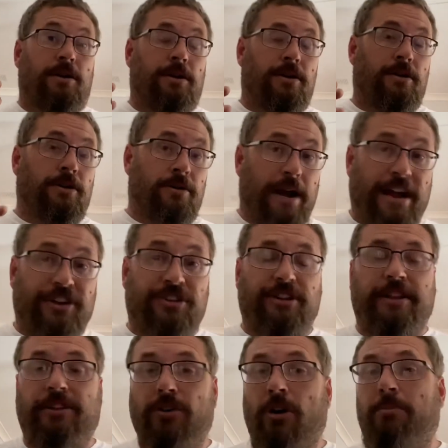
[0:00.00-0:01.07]
you're
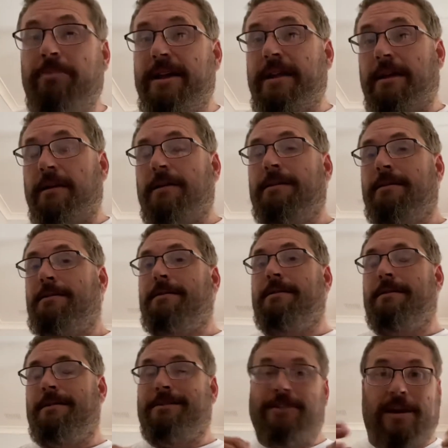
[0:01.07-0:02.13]
actually not being
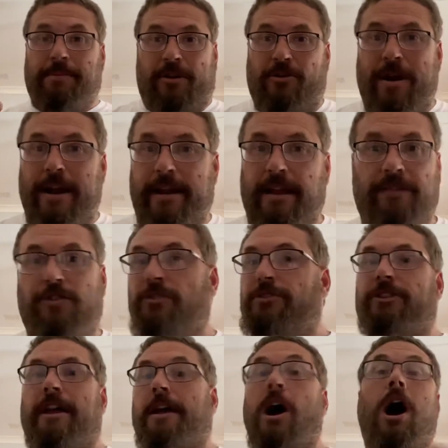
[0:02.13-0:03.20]
democratic. If you're
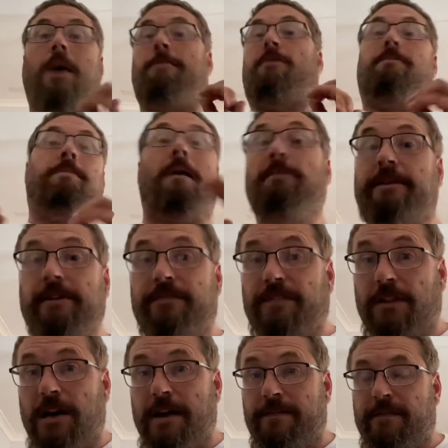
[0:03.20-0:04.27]
saying I'm a Republican for
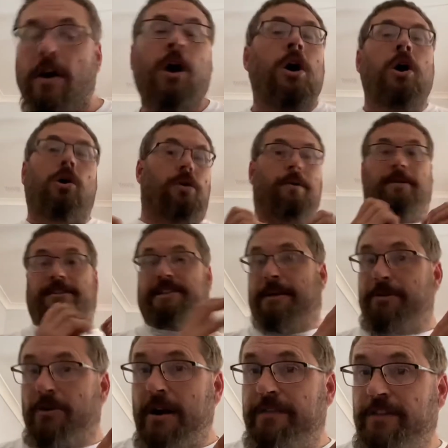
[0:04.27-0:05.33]
life, or I'm a
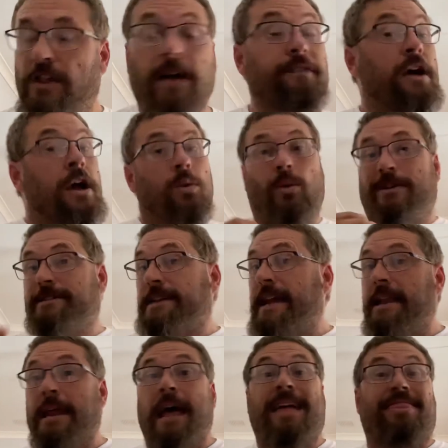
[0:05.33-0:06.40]
Democrat for life, once
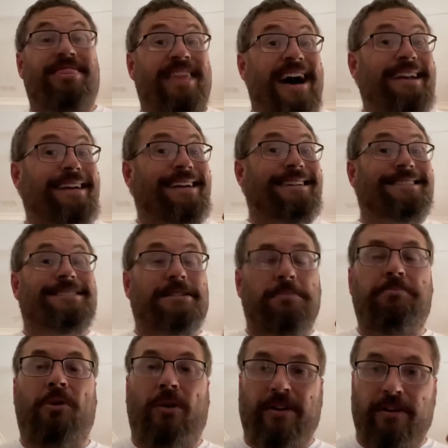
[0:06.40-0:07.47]
again, that isn't the
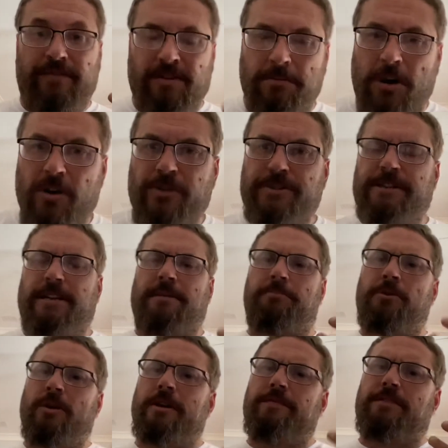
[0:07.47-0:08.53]
point of democracy. The
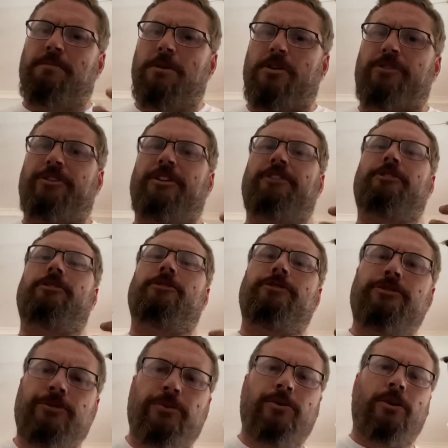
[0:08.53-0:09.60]
point of democracy is you
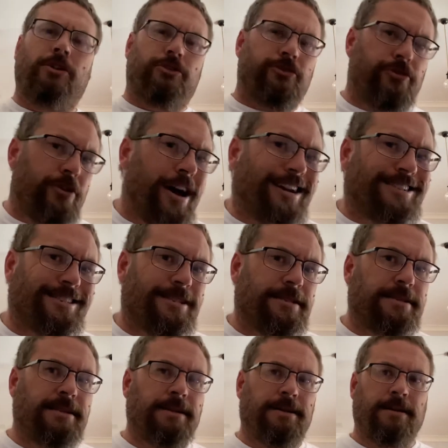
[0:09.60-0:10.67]
do not
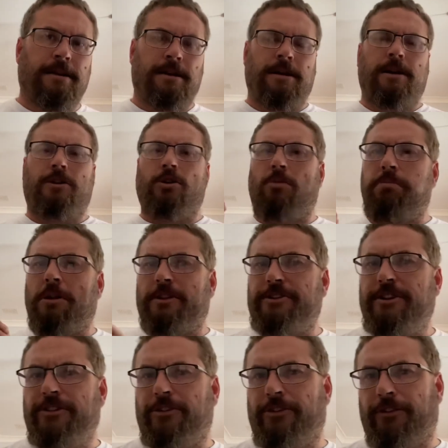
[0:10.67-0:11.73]
trust your
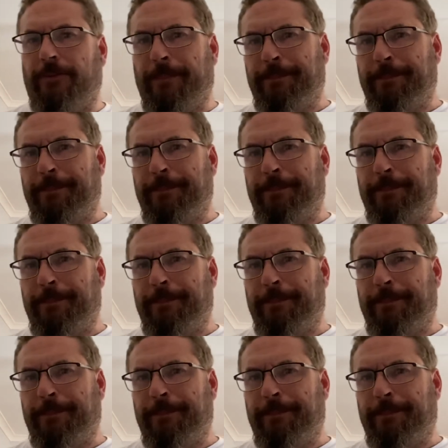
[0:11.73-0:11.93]
politicians.